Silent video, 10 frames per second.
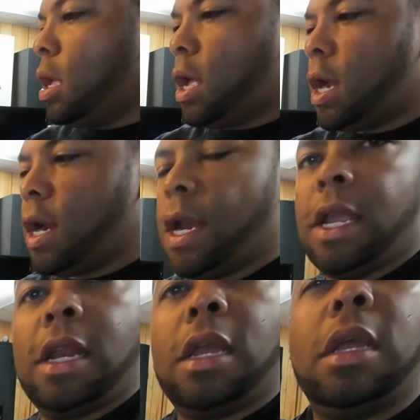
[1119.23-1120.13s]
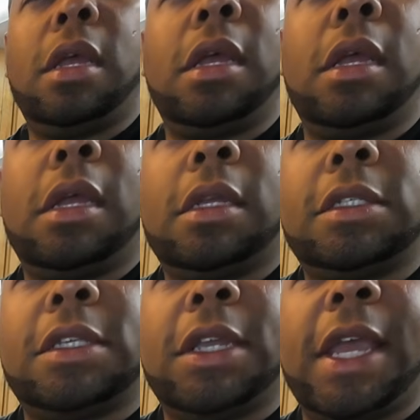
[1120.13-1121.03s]
Alright.
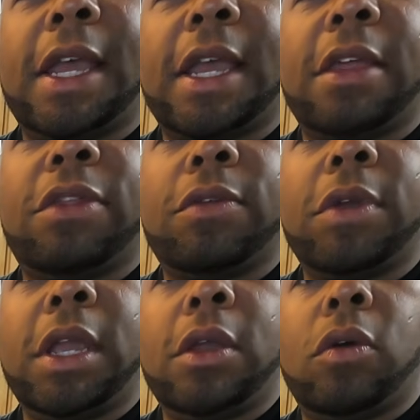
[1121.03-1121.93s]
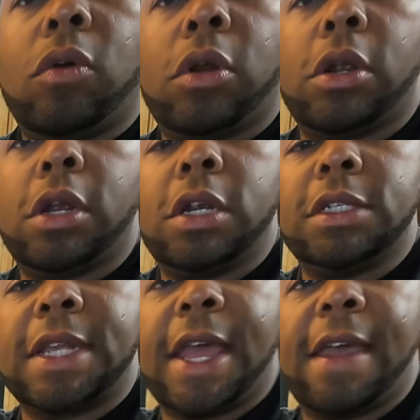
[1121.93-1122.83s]
So yeah, I got 3
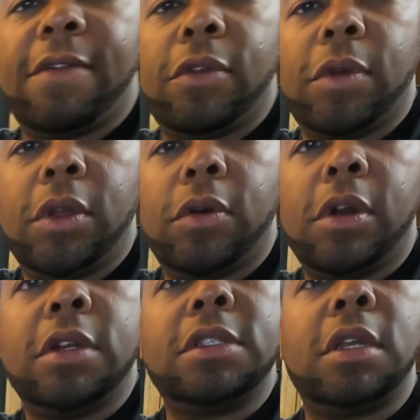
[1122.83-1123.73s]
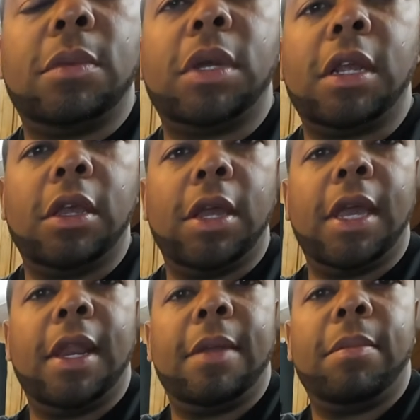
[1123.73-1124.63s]
orders. I have 3 orders. So I'm going to go
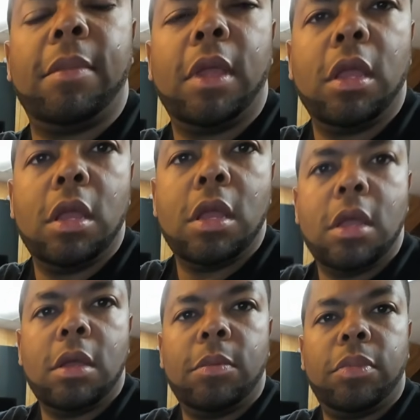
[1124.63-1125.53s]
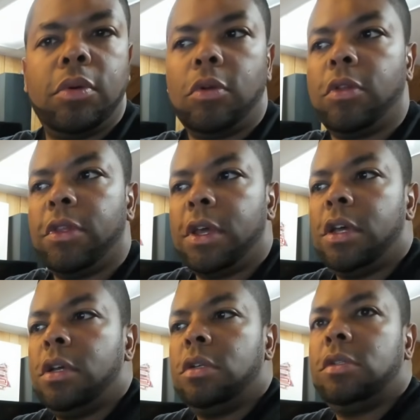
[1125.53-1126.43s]
ahead and pull
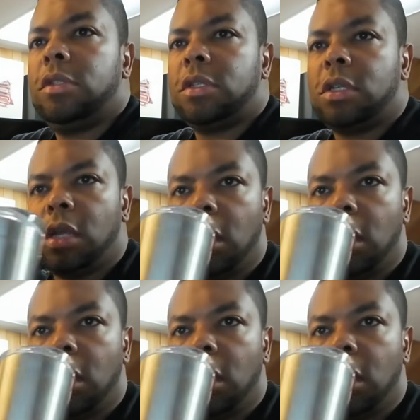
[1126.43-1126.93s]
those.